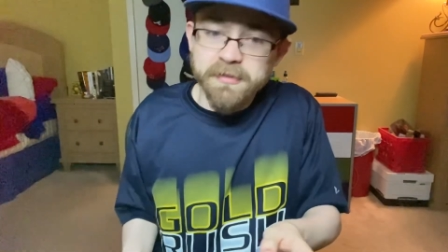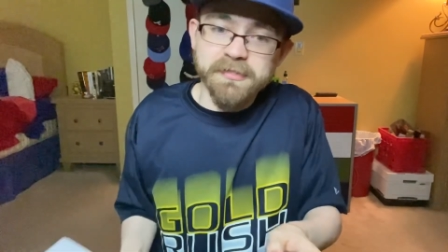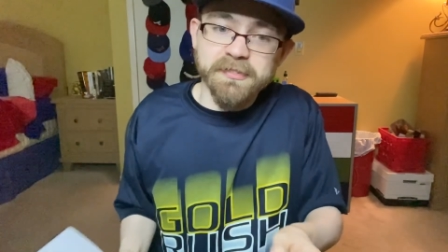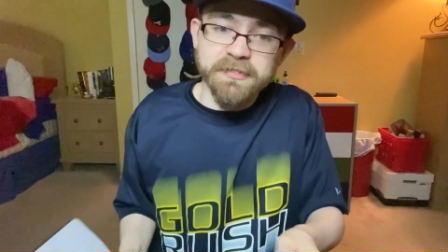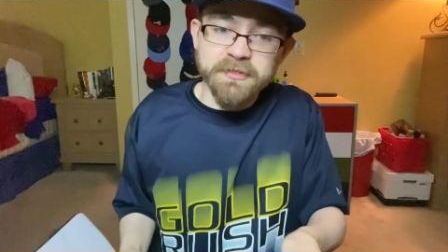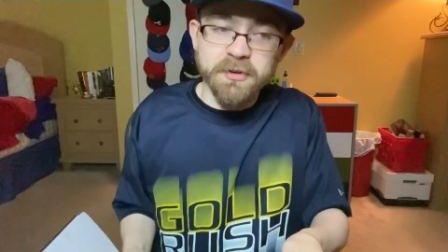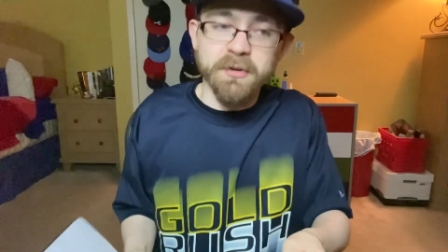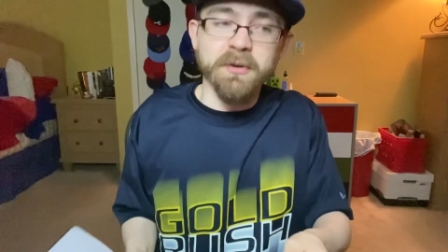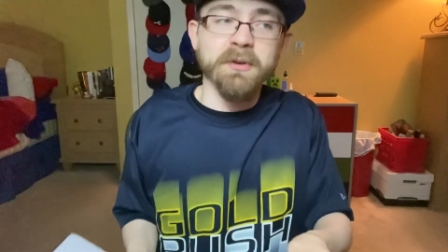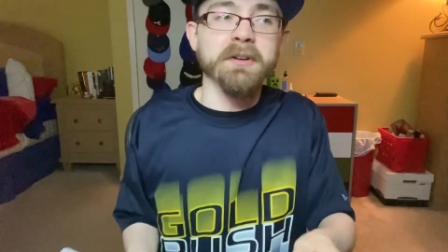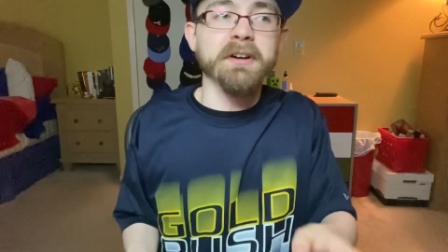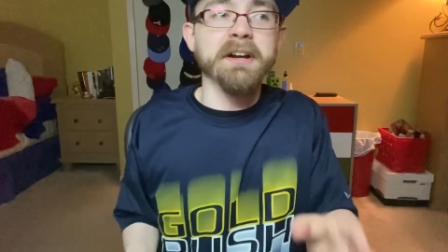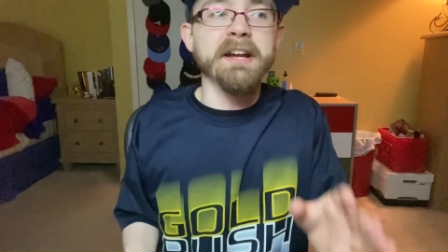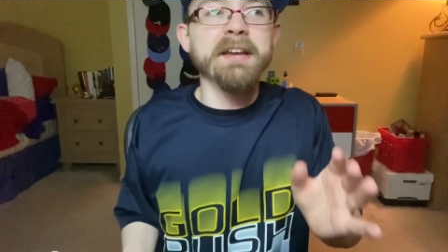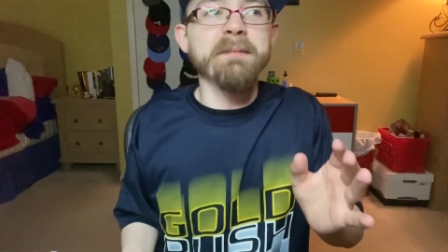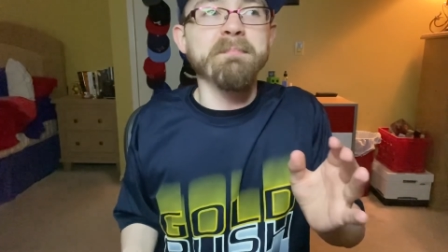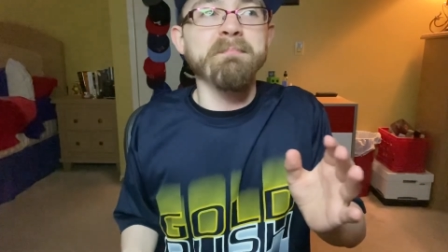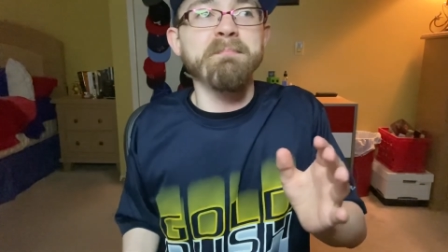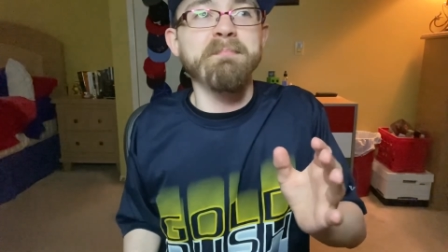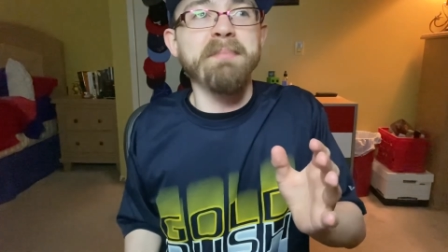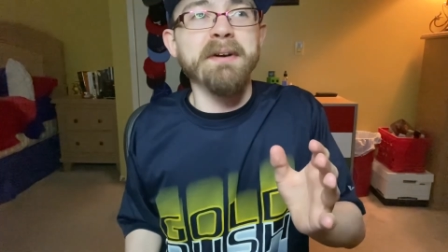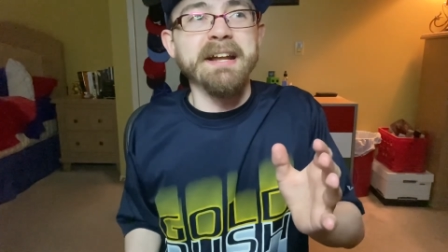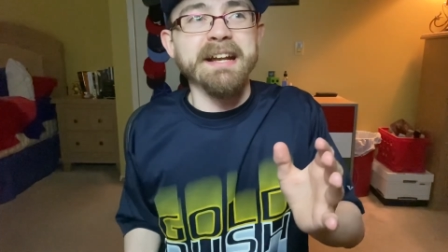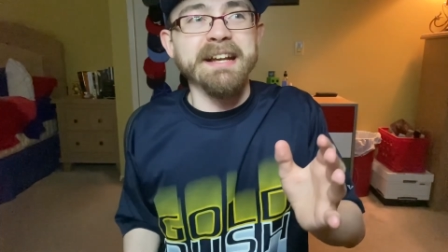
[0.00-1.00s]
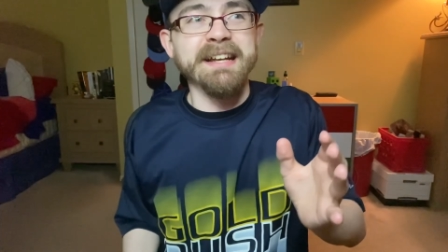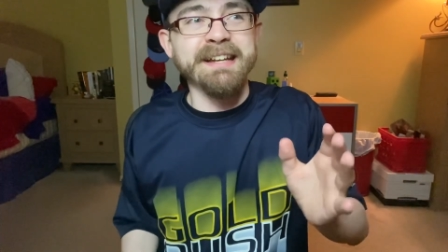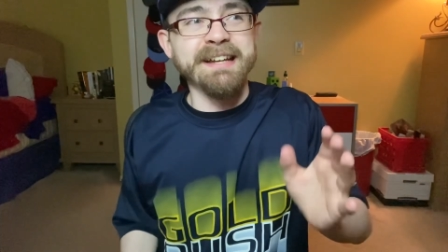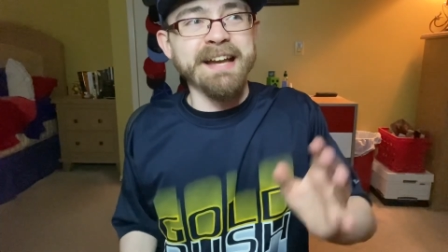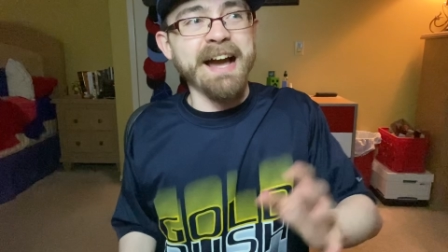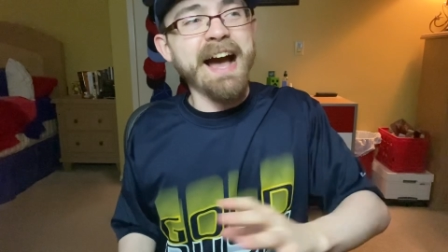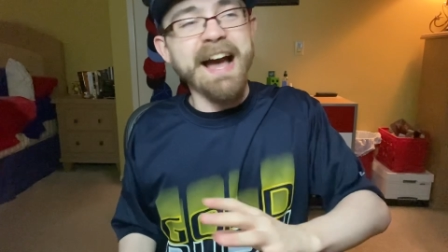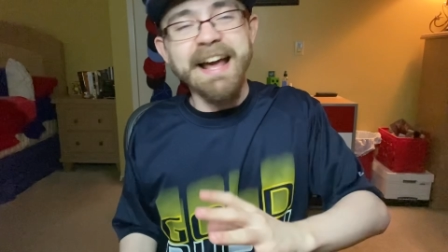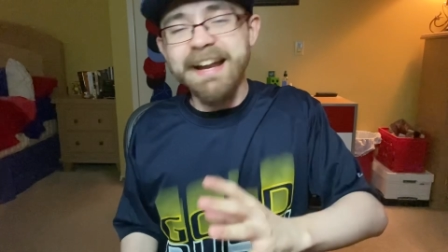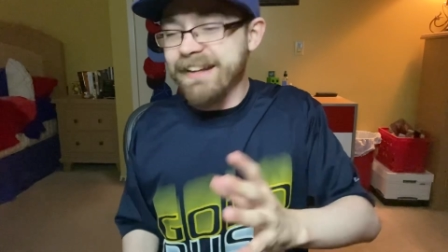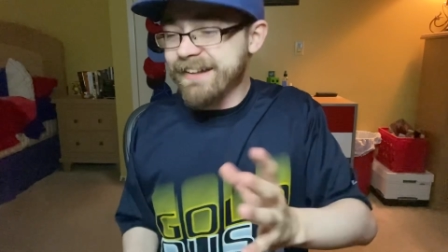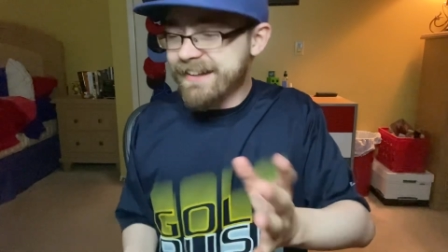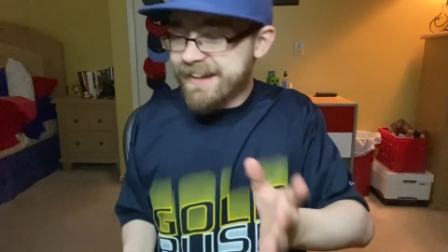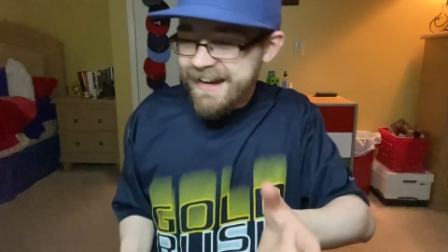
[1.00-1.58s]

story, but it kind of